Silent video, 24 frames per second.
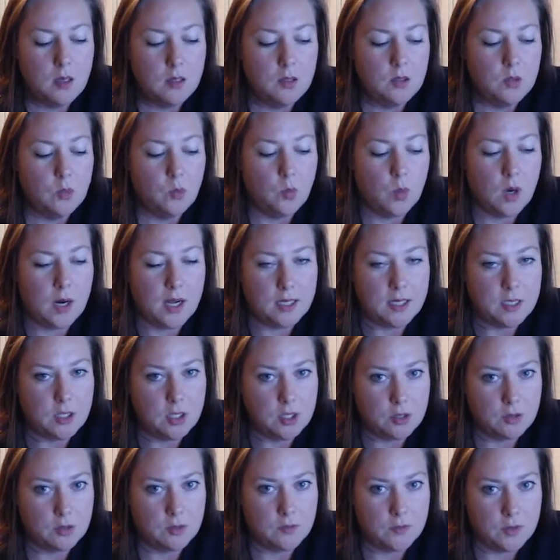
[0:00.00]
What I
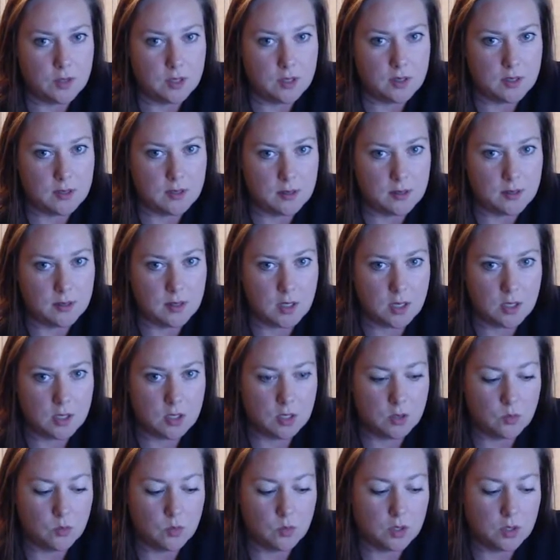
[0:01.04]
chose for this
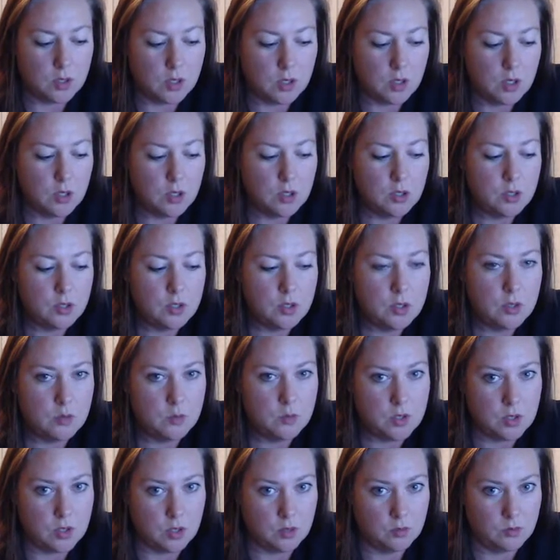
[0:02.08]
discussion were
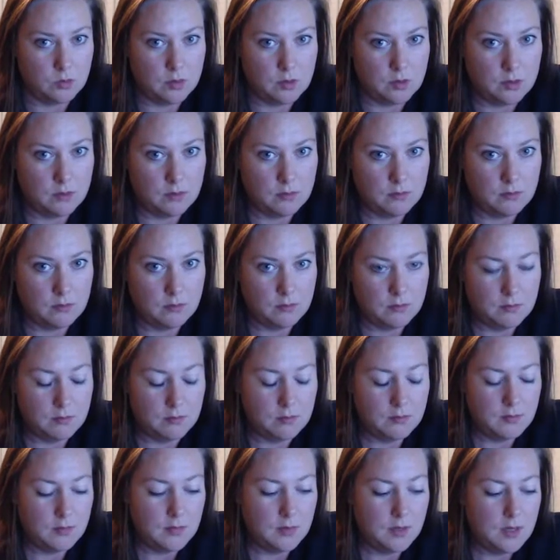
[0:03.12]
tombstones,
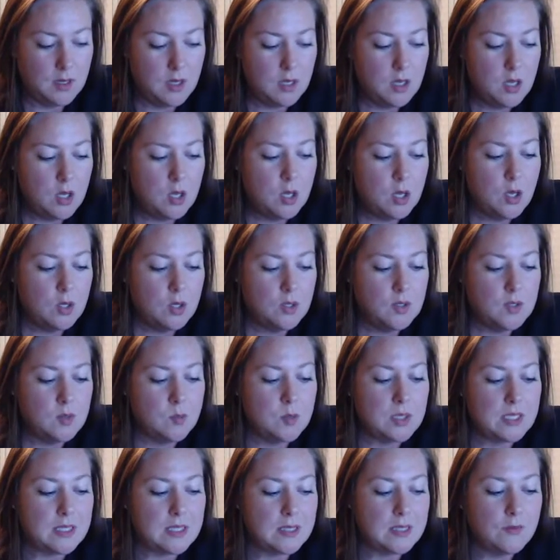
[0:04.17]

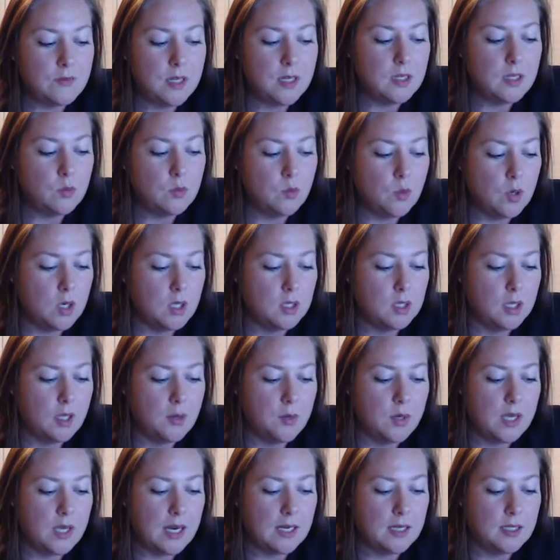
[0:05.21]
specifically one
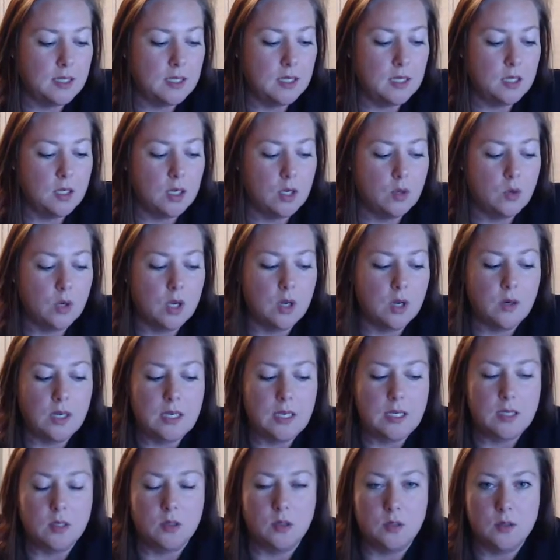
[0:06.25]
located in Oconee
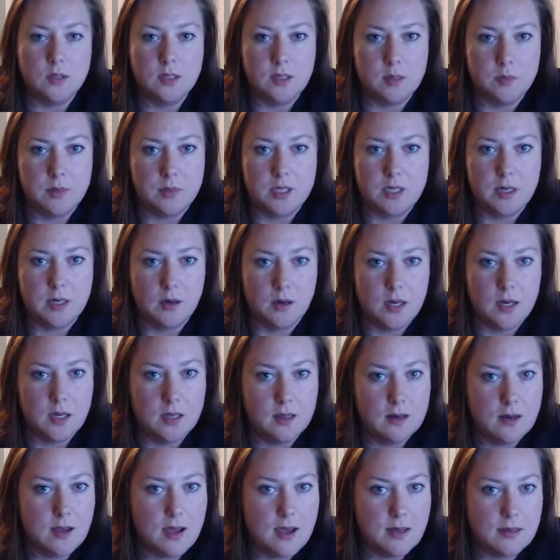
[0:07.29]
Hill Cemetery
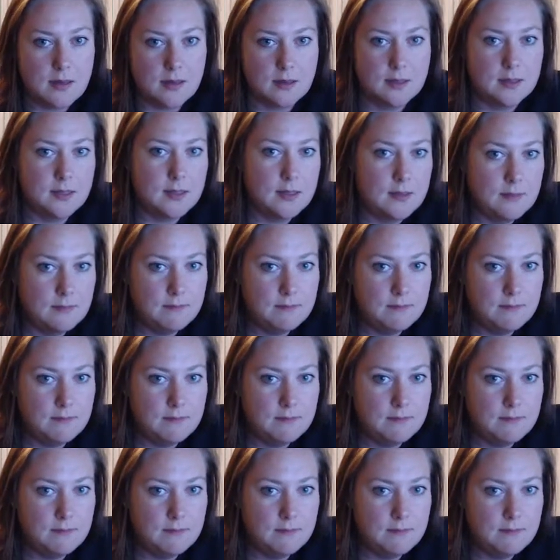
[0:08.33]
in Athens.